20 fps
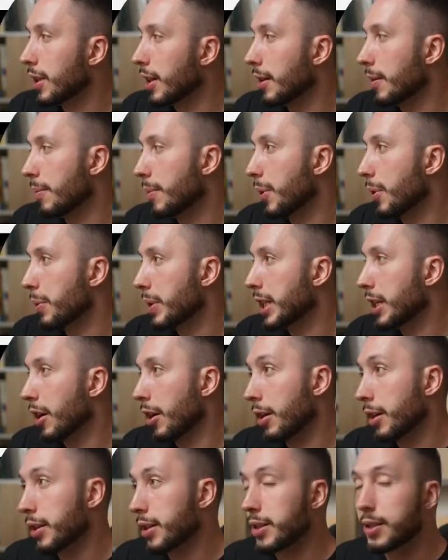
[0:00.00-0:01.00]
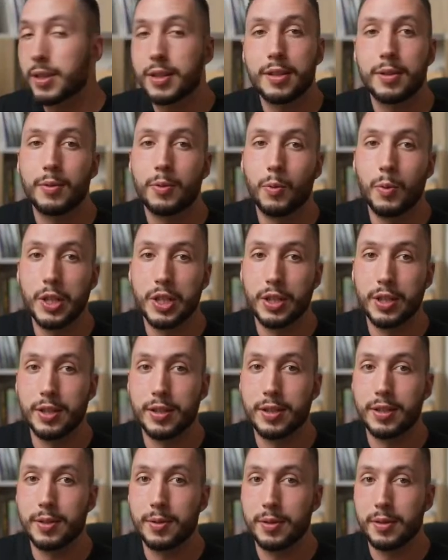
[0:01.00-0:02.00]
3D artist, which
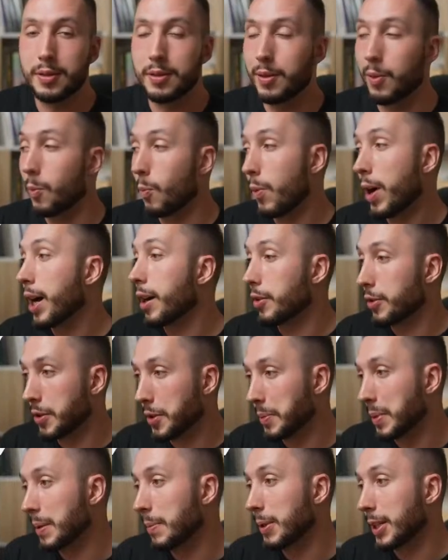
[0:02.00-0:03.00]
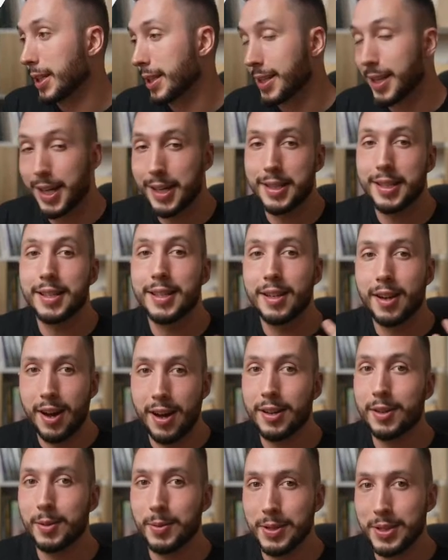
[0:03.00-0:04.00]
is wild to me because that did
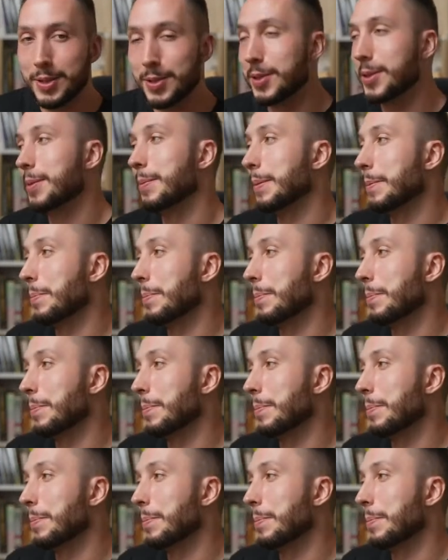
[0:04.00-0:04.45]
not always used to be